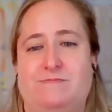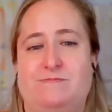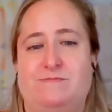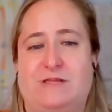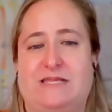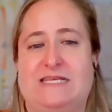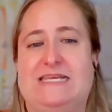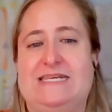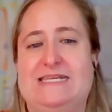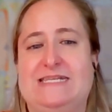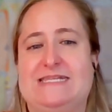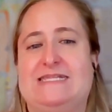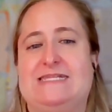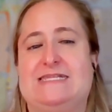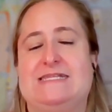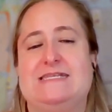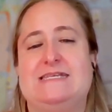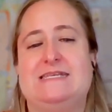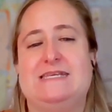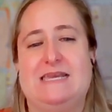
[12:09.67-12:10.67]

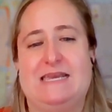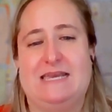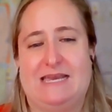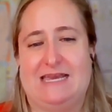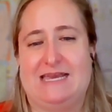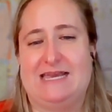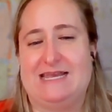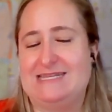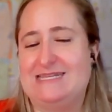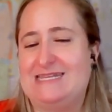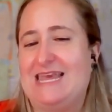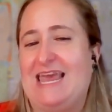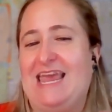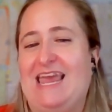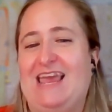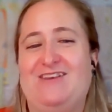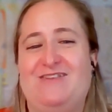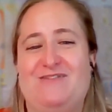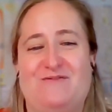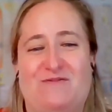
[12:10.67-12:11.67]
please
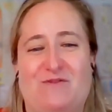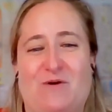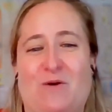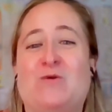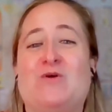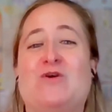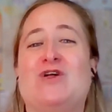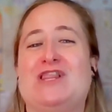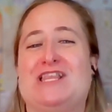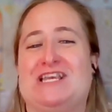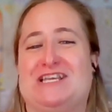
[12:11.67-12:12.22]
contain vocal